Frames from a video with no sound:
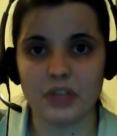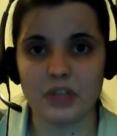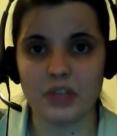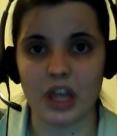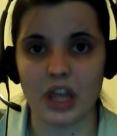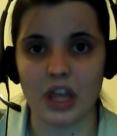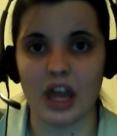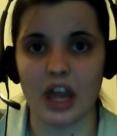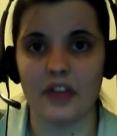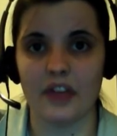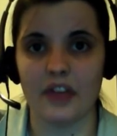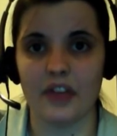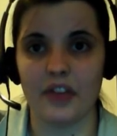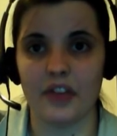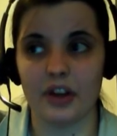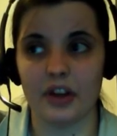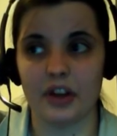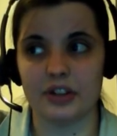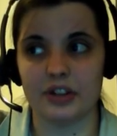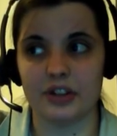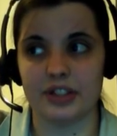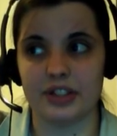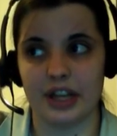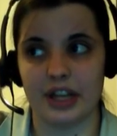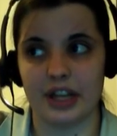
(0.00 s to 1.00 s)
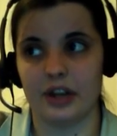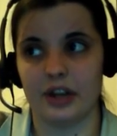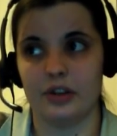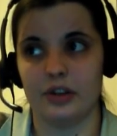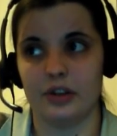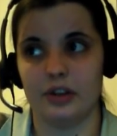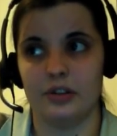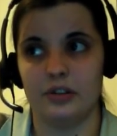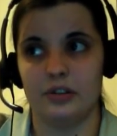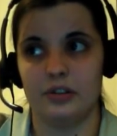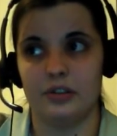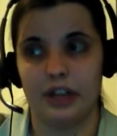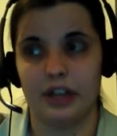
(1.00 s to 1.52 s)
And there's
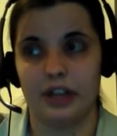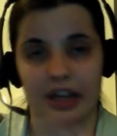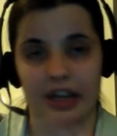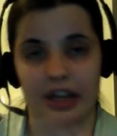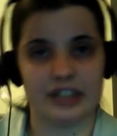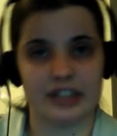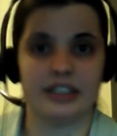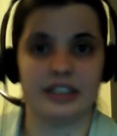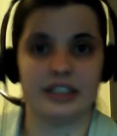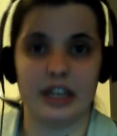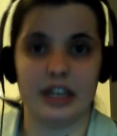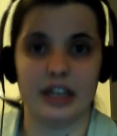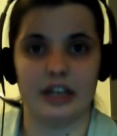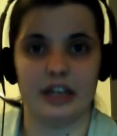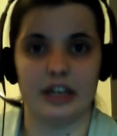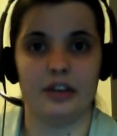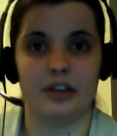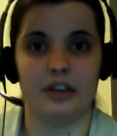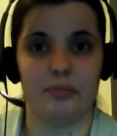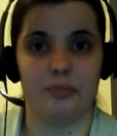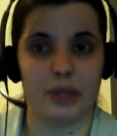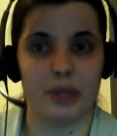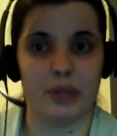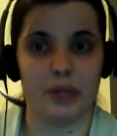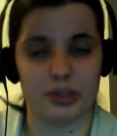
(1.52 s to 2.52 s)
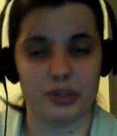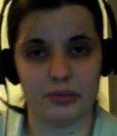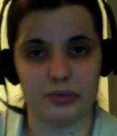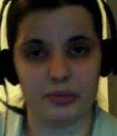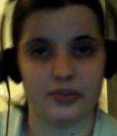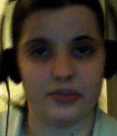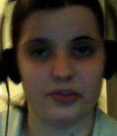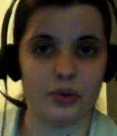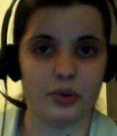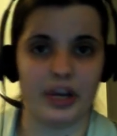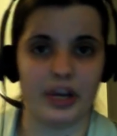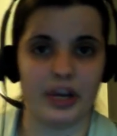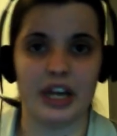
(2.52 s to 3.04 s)
now, like I said, mentioned
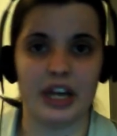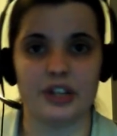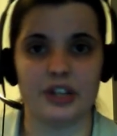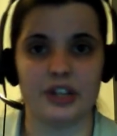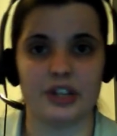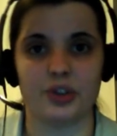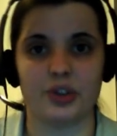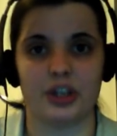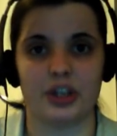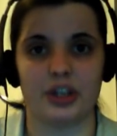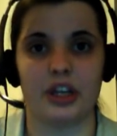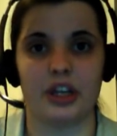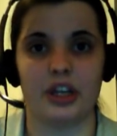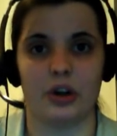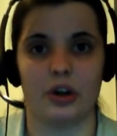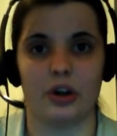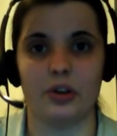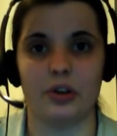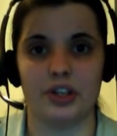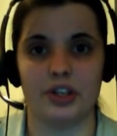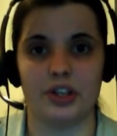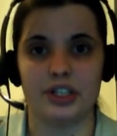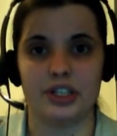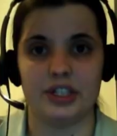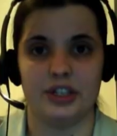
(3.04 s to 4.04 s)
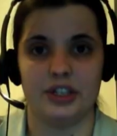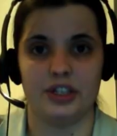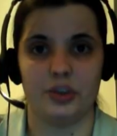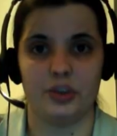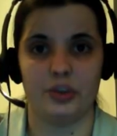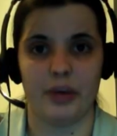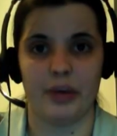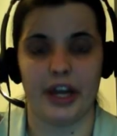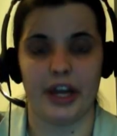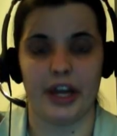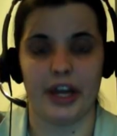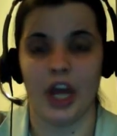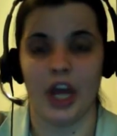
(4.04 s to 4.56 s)
before, Anna's trying to get all of this sealed
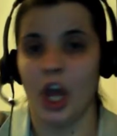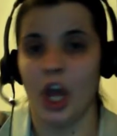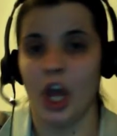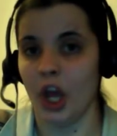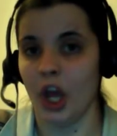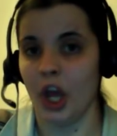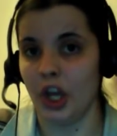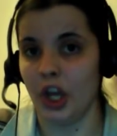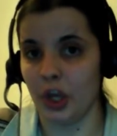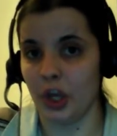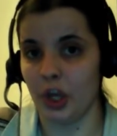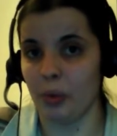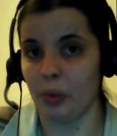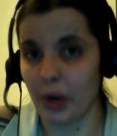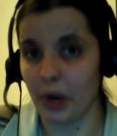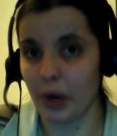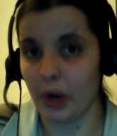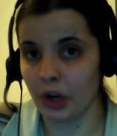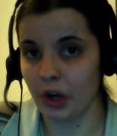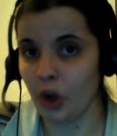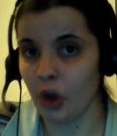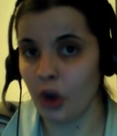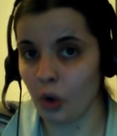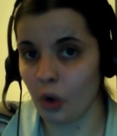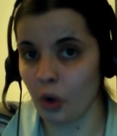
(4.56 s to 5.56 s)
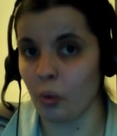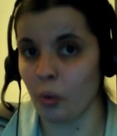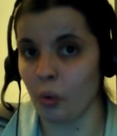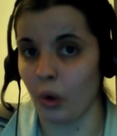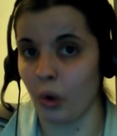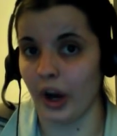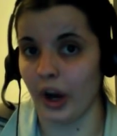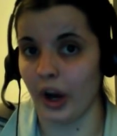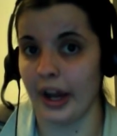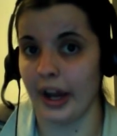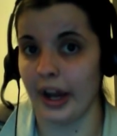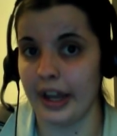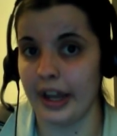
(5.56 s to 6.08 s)
away. You want to know
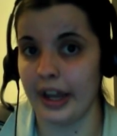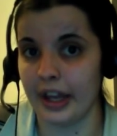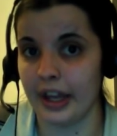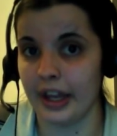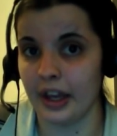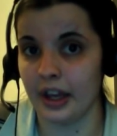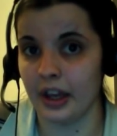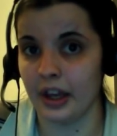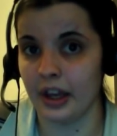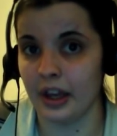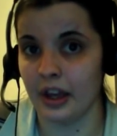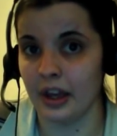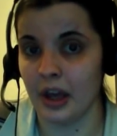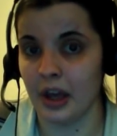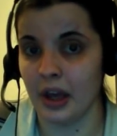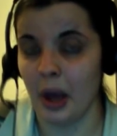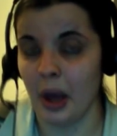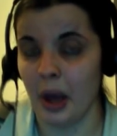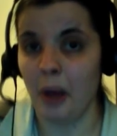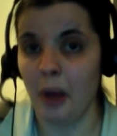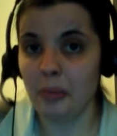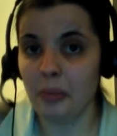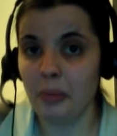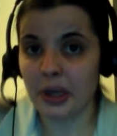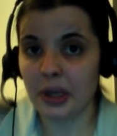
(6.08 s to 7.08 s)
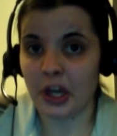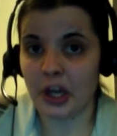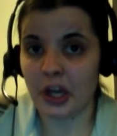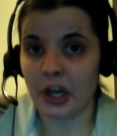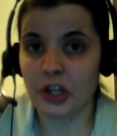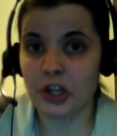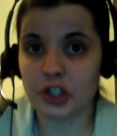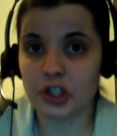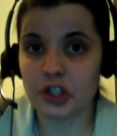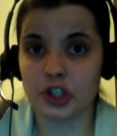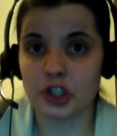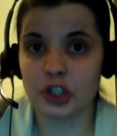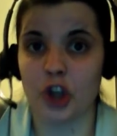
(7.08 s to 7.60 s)
why?
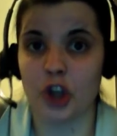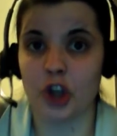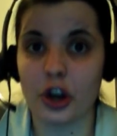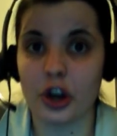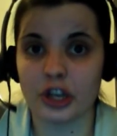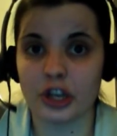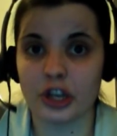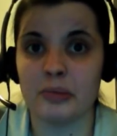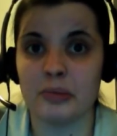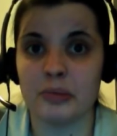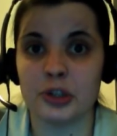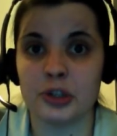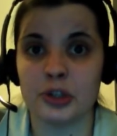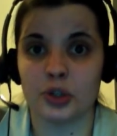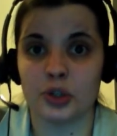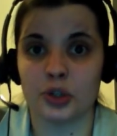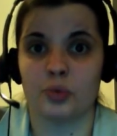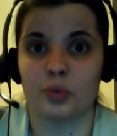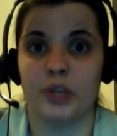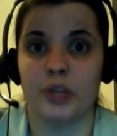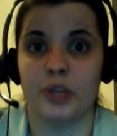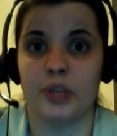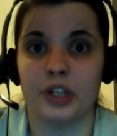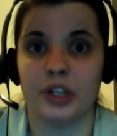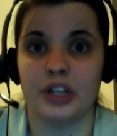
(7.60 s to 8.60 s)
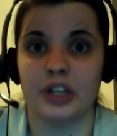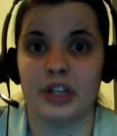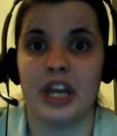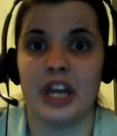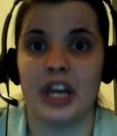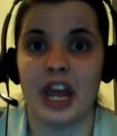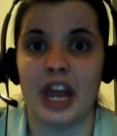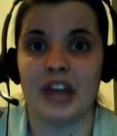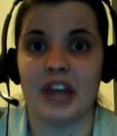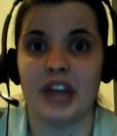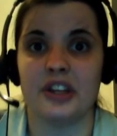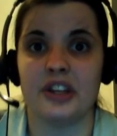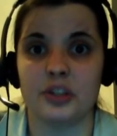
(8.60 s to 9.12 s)
Because the documents are real, and
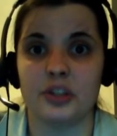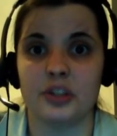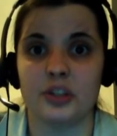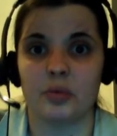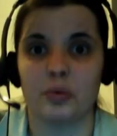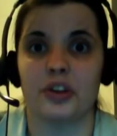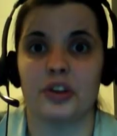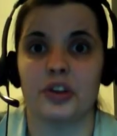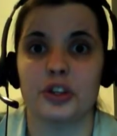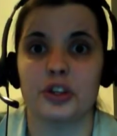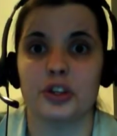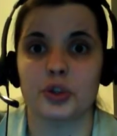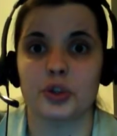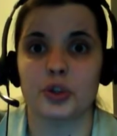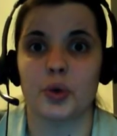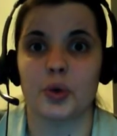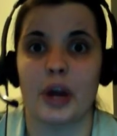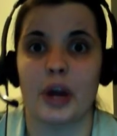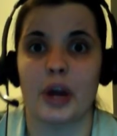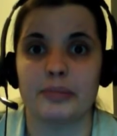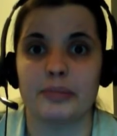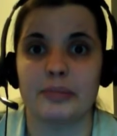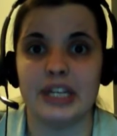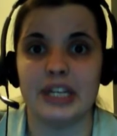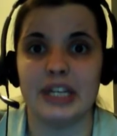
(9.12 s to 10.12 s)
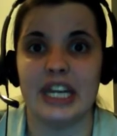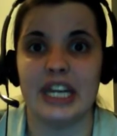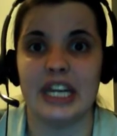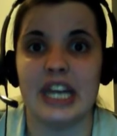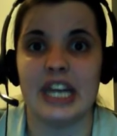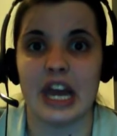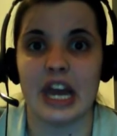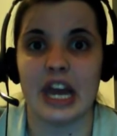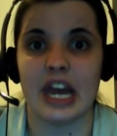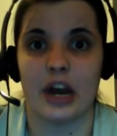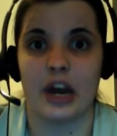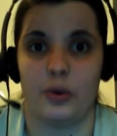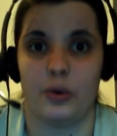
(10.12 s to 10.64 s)
Anne doesn't want this crap getting
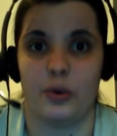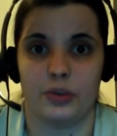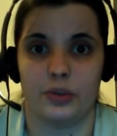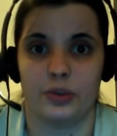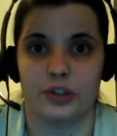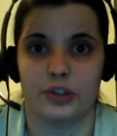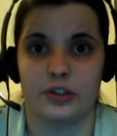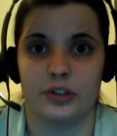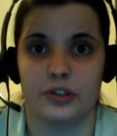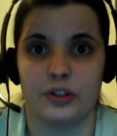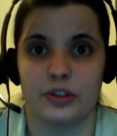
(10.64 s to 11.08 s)
out.